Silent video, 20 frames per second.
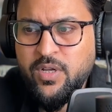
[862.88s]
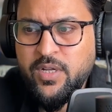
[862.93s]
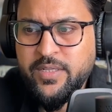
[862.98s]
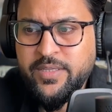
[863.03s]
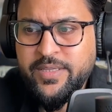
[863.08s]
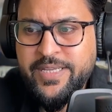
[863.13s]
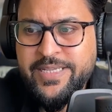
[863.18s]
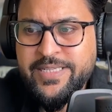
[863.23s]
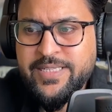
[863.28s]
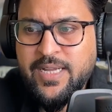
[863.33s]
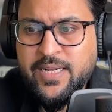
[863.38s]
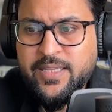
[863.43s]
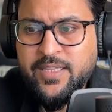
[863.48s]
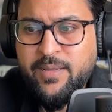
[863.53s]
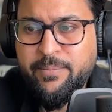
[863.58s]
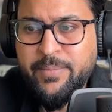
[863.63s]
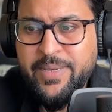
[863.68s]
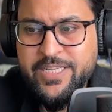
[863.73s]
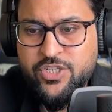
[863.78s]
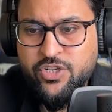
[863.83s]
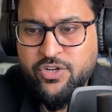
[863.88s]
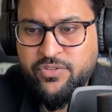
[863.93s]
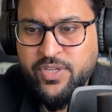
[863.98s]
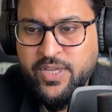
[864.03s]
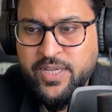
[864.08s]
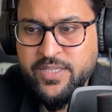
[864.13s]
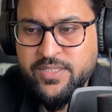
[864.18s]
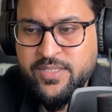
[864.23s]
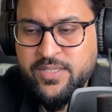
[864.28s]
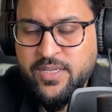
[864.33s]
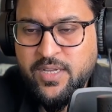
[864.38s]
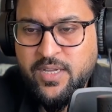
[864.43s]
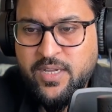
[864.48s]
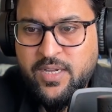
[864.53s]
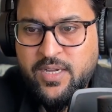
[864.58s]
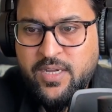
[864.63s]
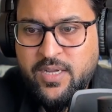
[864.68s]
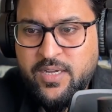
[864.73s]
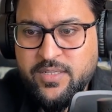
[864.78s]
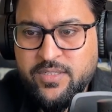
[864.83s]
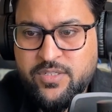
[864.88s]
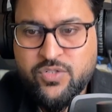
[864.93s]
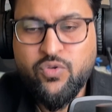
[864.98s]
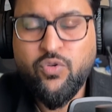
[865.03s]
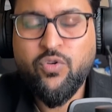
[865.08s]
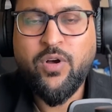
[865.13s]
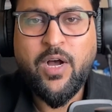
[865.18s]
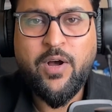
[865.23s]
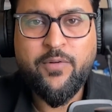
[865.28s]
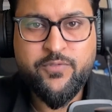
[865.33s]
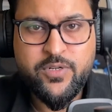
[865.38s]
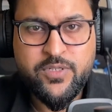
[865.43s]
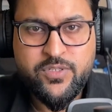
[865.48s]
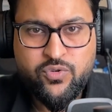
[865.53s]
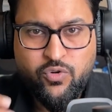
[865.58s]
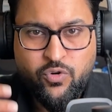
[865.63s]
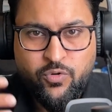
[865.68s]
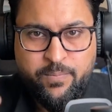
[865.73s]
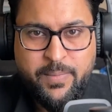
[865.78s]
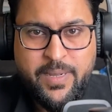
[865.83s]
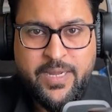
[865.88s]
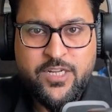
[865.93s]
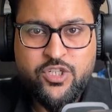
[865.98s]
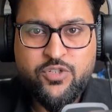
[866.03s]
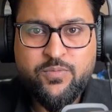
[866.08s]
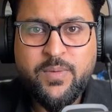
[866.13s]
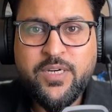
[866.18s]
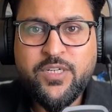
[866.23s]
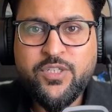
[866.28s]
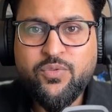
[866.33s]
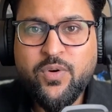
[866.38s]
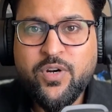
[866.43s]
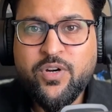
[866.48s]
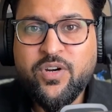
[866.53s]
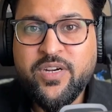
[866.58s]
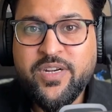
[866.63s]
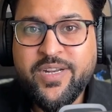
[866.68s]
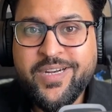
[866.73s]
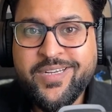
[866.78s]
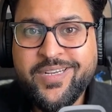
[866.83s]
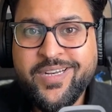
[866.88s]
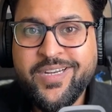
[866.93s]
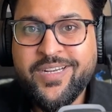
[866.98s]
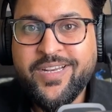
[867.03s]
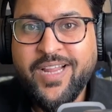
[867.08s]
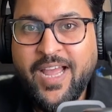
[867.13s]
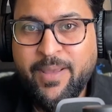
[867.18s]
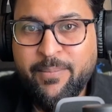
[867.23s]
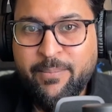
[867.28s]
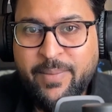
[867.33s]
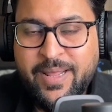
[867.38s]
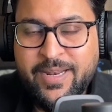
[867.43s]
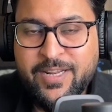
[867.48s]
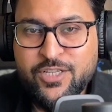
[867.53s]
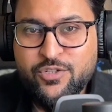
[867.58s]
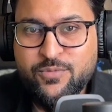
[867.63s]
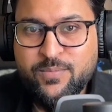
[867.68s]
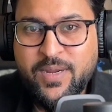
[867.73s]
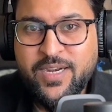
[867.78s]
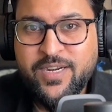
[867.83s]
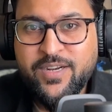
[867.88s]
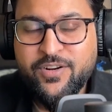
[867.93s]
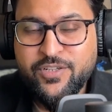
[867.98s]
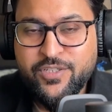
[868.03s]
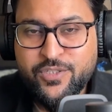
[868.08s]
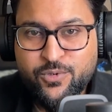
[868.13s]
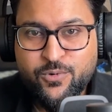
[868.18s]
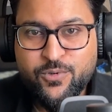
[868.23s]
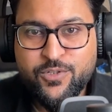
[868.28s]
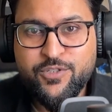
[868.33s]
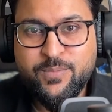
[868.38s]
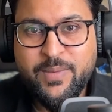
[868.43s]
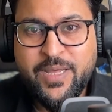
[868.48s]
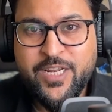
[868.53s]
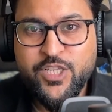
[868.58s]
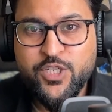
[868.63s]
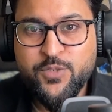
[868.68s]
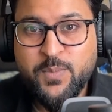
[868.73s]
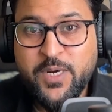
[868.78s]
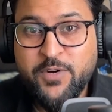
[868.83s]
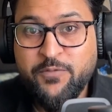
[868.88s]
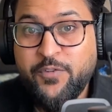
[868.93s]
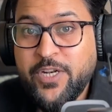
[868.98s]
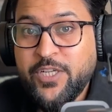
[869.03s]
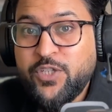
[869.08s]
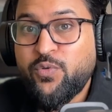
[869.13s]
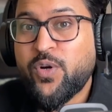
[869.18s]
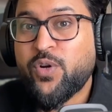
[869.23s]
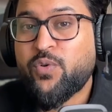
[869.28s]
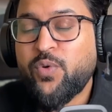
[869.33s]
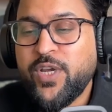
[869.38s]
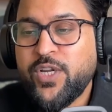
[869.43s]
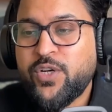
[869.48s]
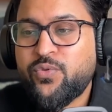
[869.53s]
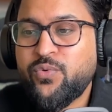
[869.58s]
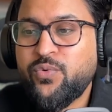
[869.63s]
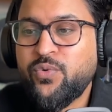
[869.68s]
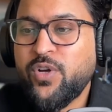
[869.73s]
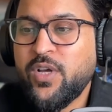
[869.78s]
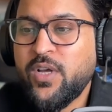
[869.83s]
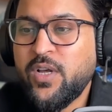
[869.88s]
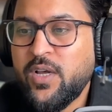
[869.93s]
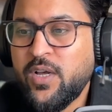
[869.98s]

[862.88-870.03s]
these are the major things. After scope management, you are conducting time management, resource management. When you are going to